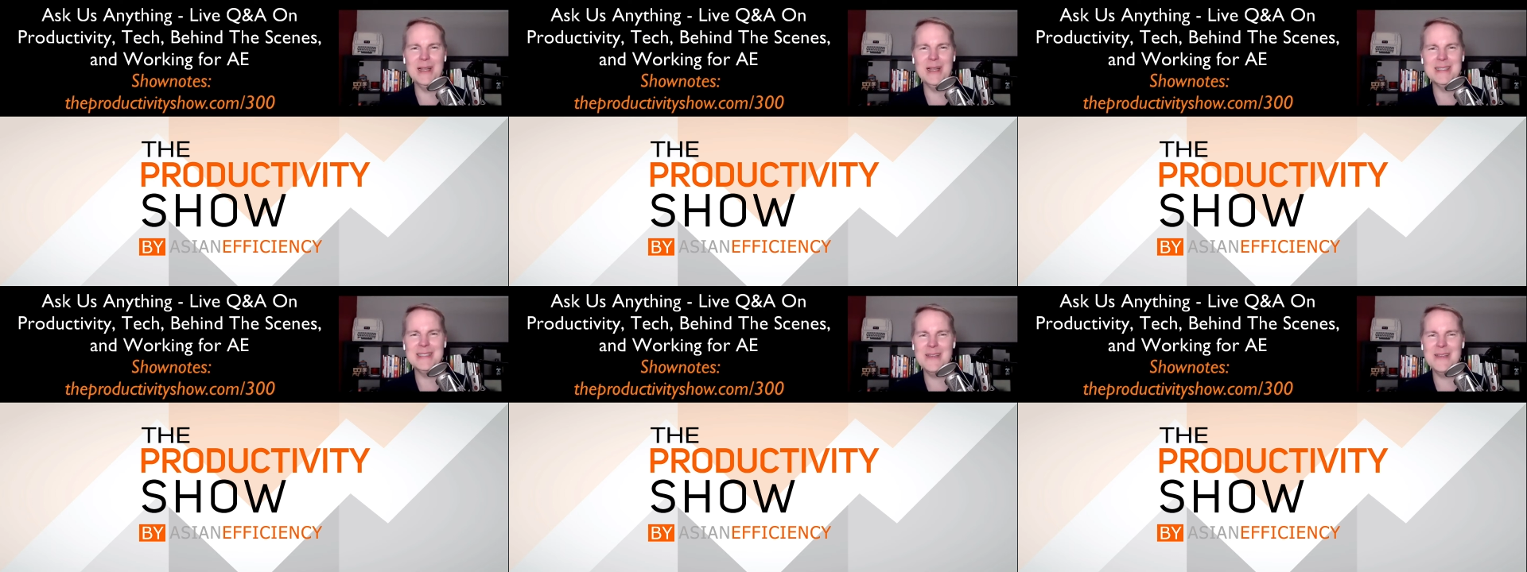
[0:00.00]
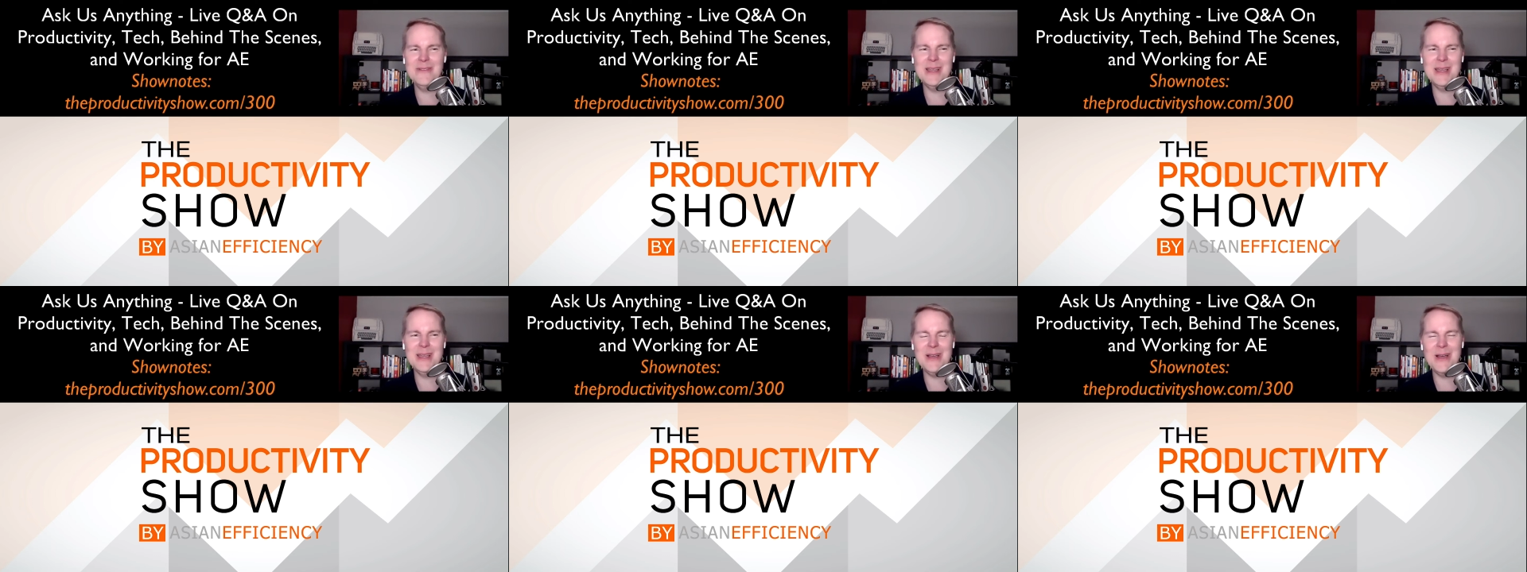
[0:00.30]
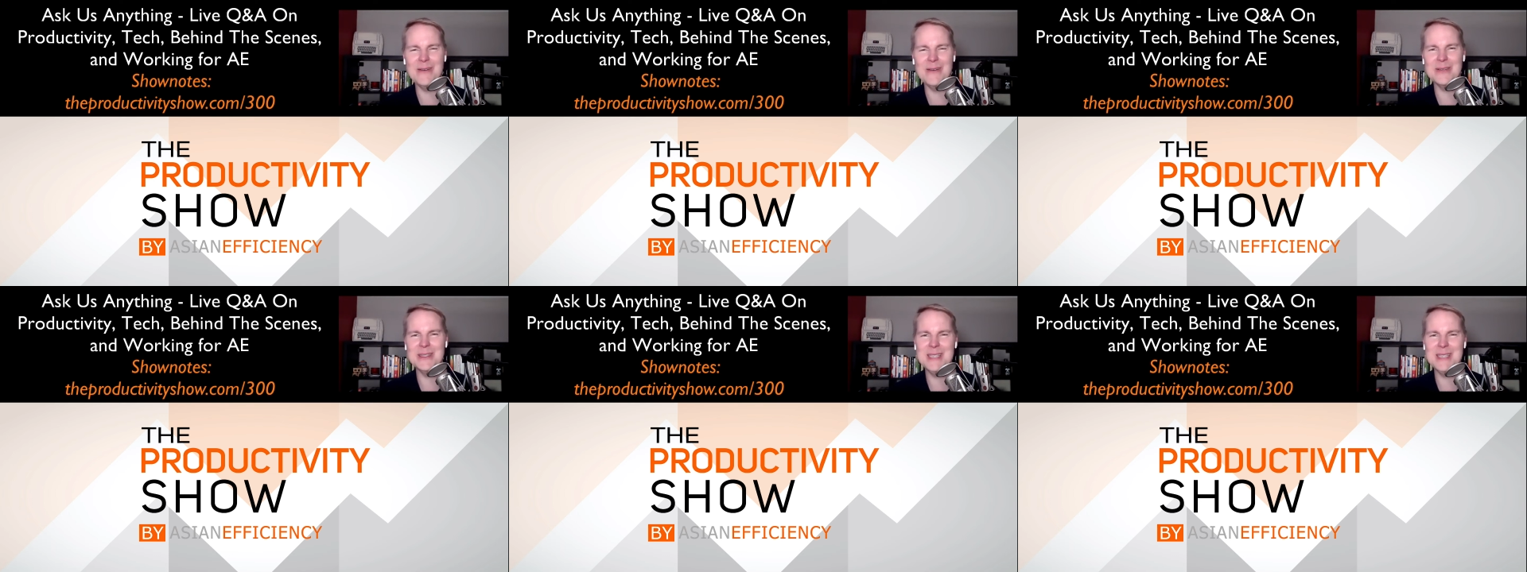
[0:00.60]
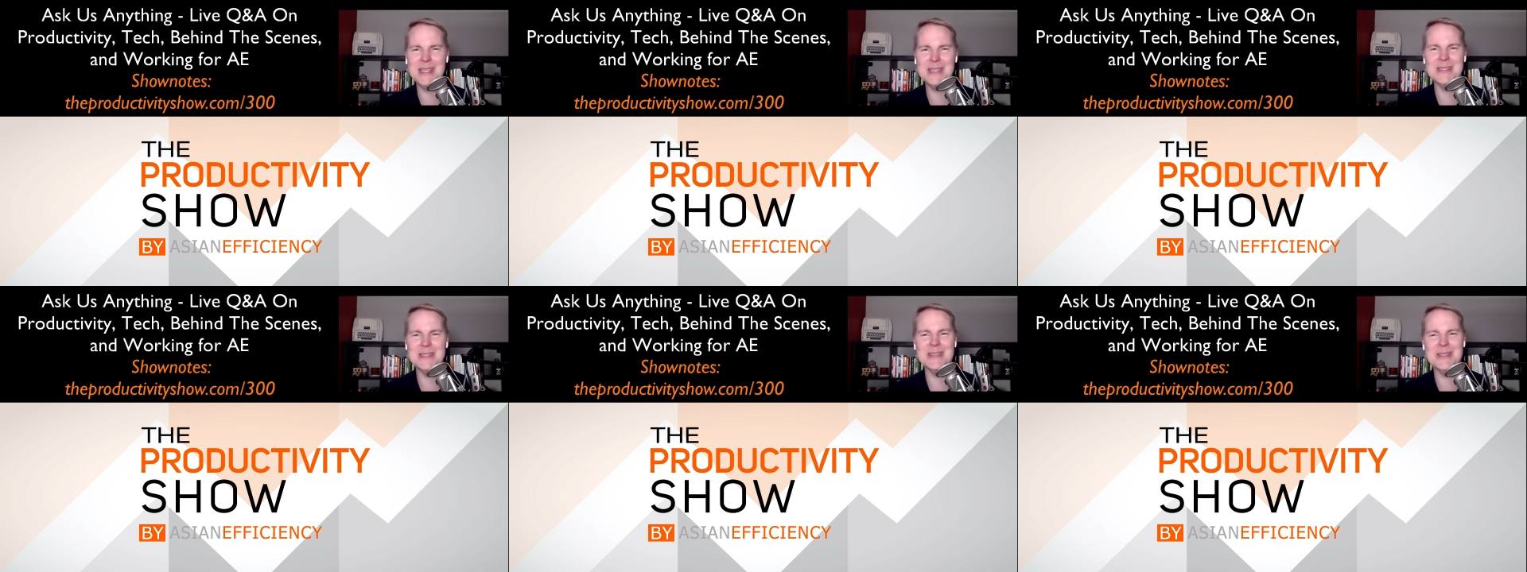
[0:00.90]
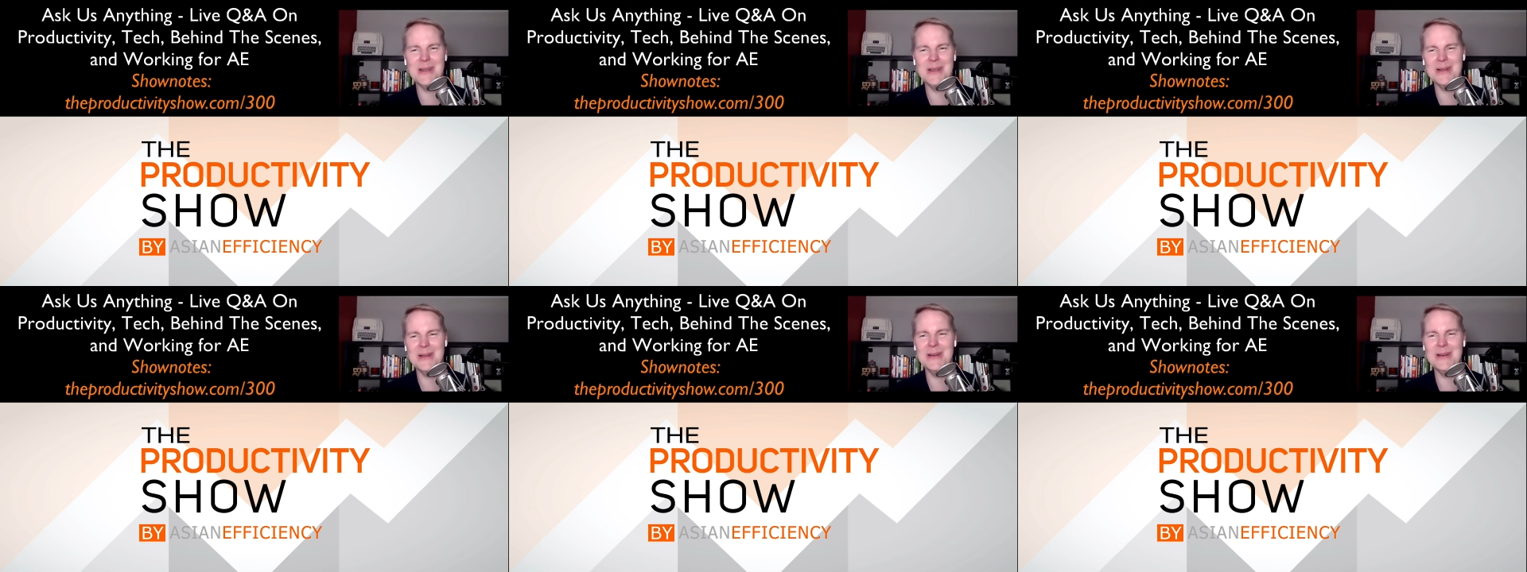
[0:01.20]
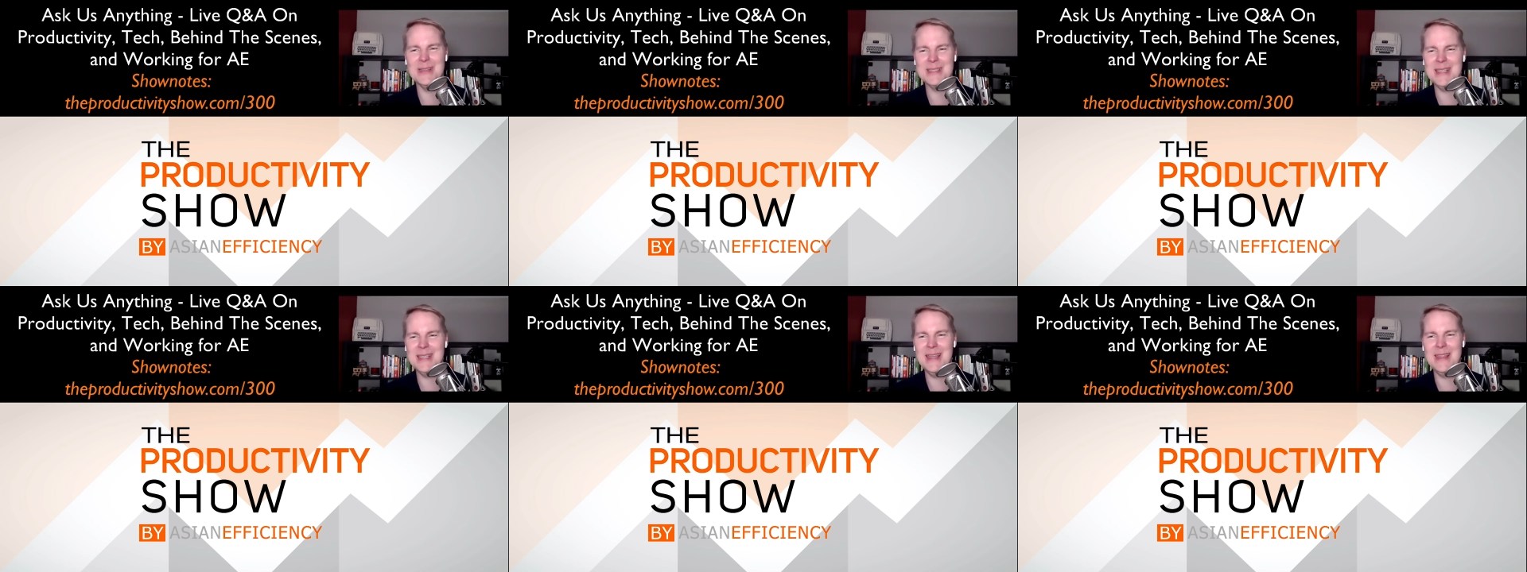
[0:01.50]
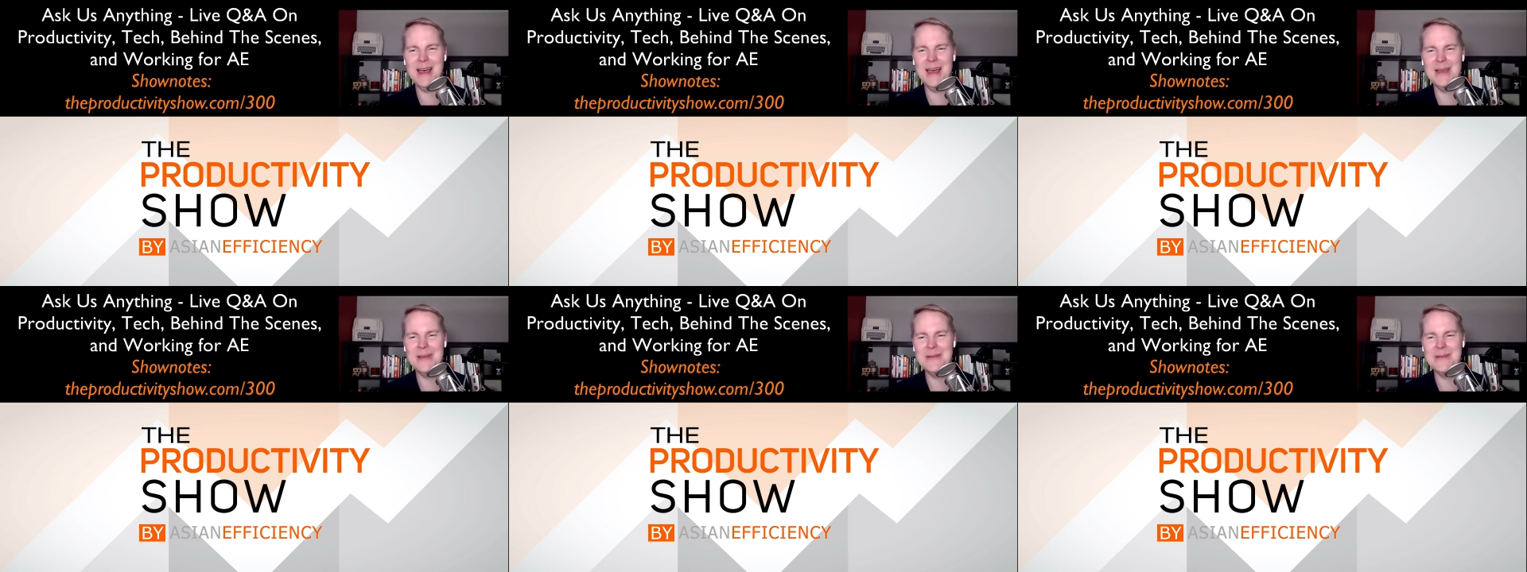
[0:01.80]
It's definitely a conversation starter. I'll say that.